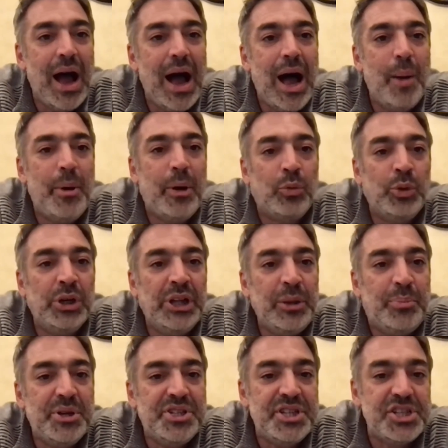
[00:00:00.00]
but really
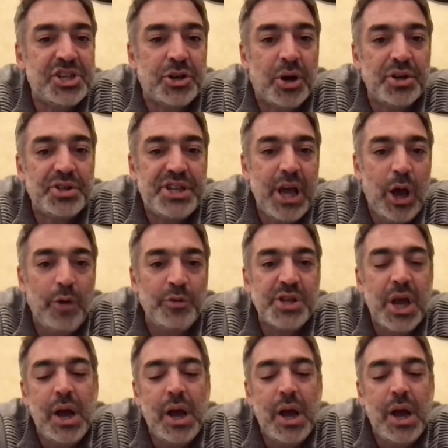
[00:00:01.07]
position ourselves